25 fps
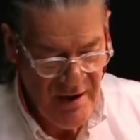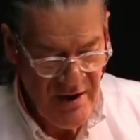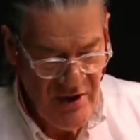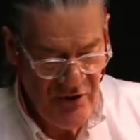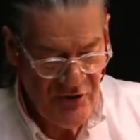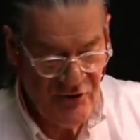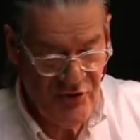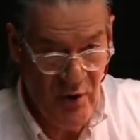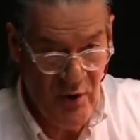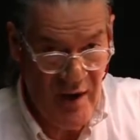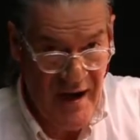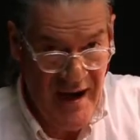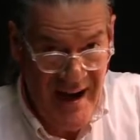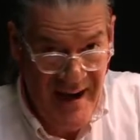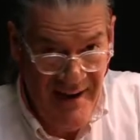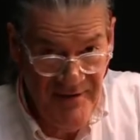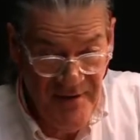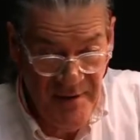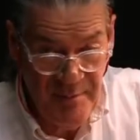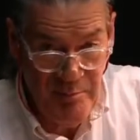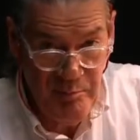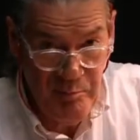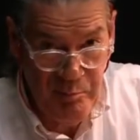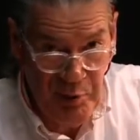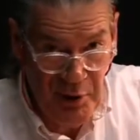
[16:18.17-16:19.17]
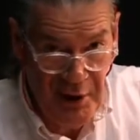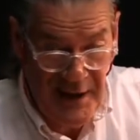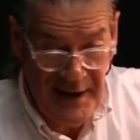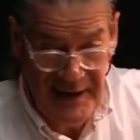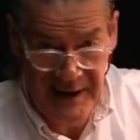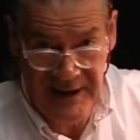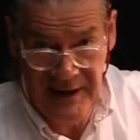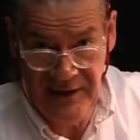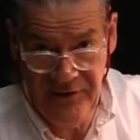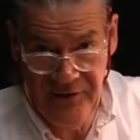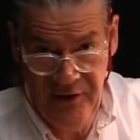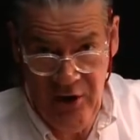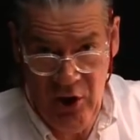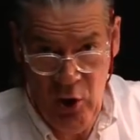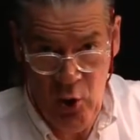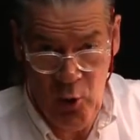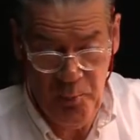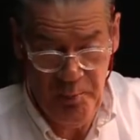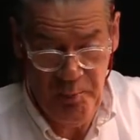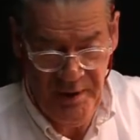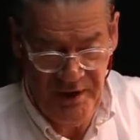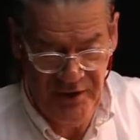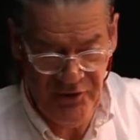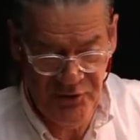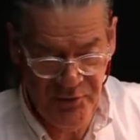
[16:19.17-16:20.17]
So I haven't blanketed the whole
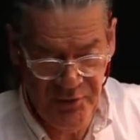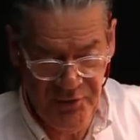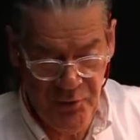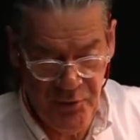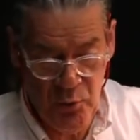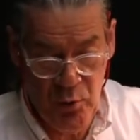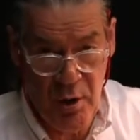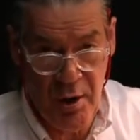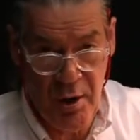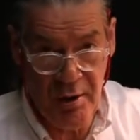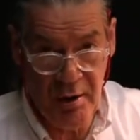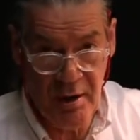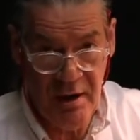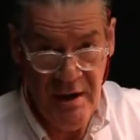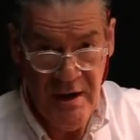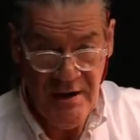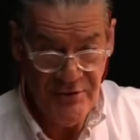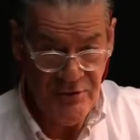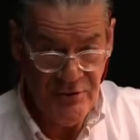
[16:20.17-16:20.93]
piece with the water.